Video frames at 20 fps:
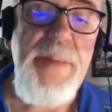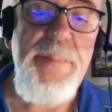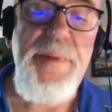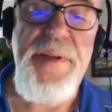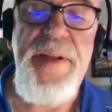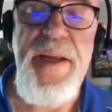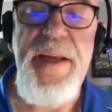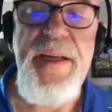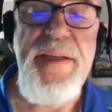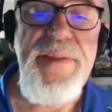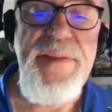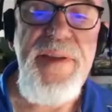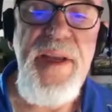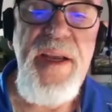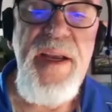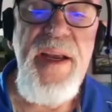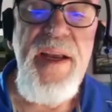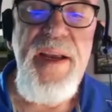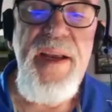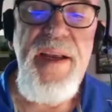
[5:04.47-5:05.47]
couple of days
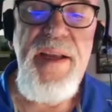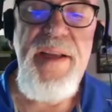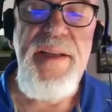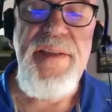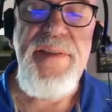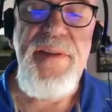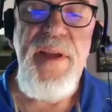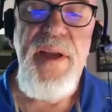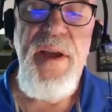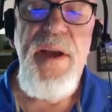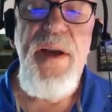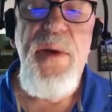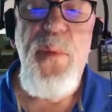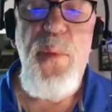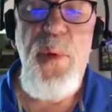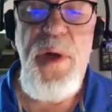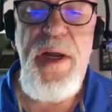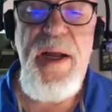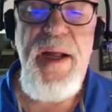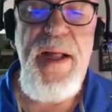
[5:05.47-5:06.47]
is,
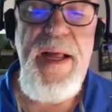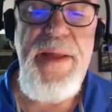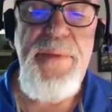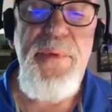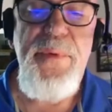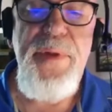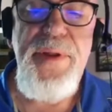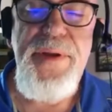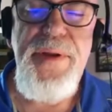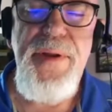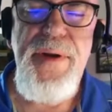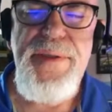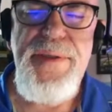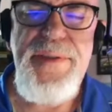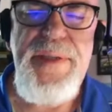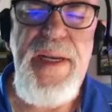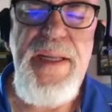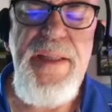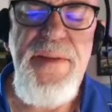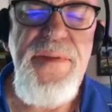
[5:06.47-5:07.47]
well, I really don't
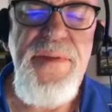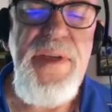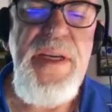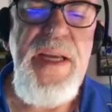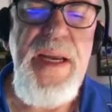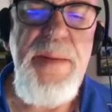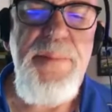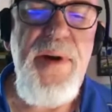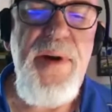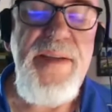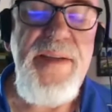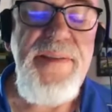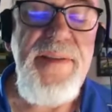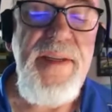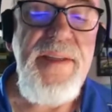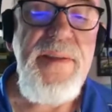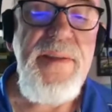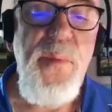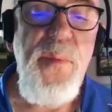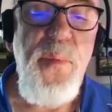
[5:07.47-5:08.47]
understand the VA
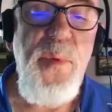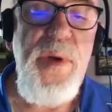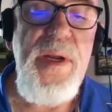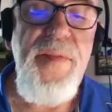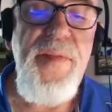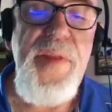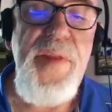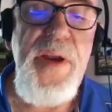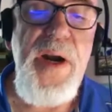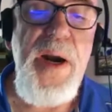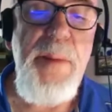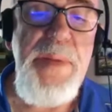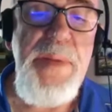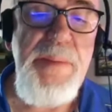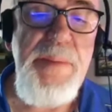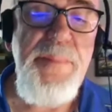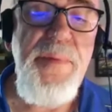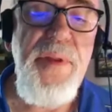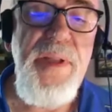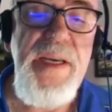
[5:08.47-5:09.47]
process. Well, there are
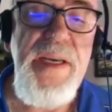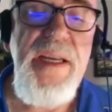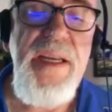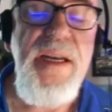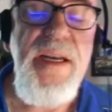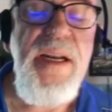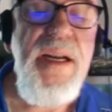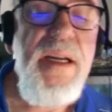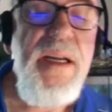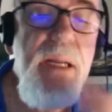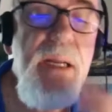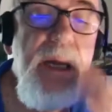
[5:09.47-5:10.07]
people in